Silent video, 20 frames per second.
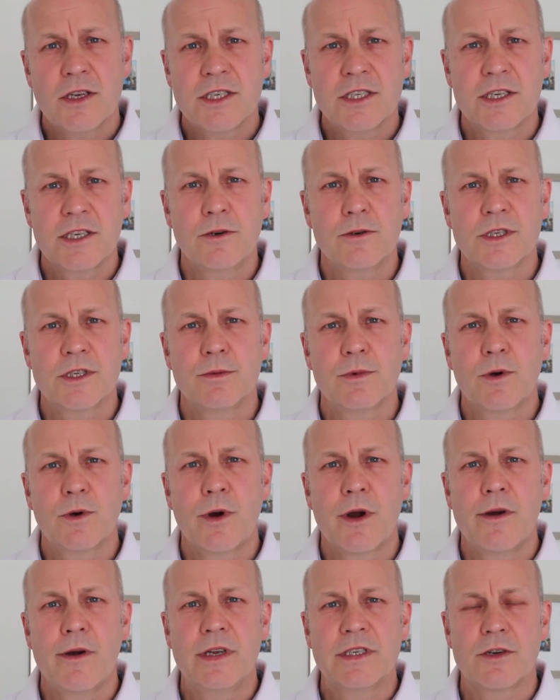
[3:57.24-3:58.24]
still some
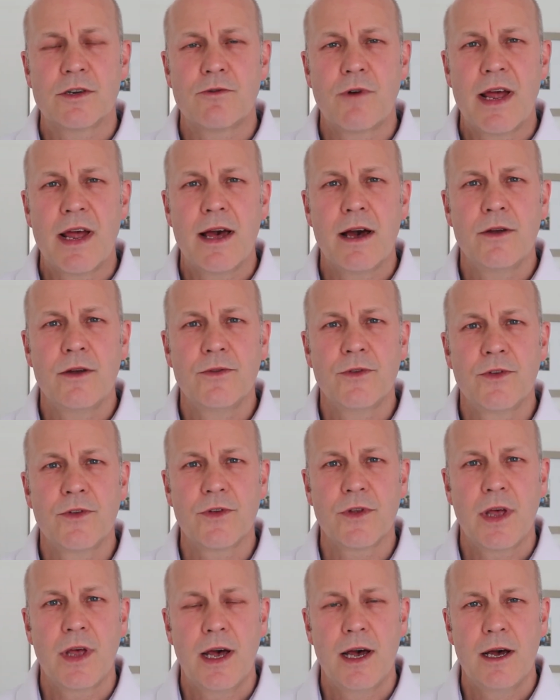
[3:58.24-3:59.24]
queries around
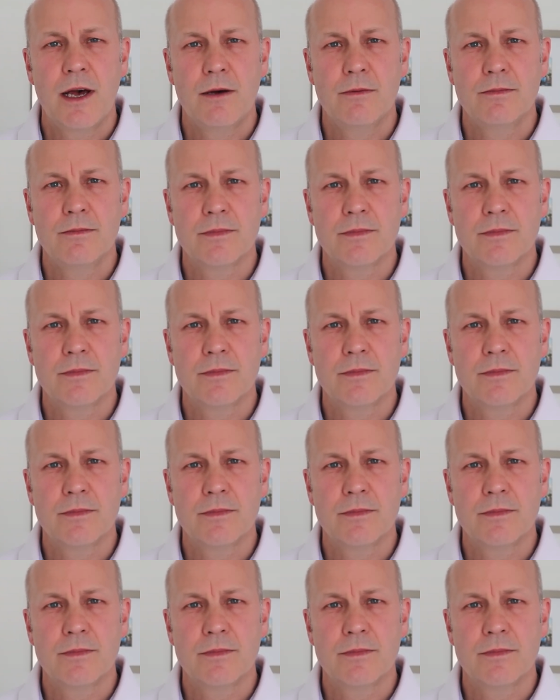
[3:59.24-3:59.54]
um,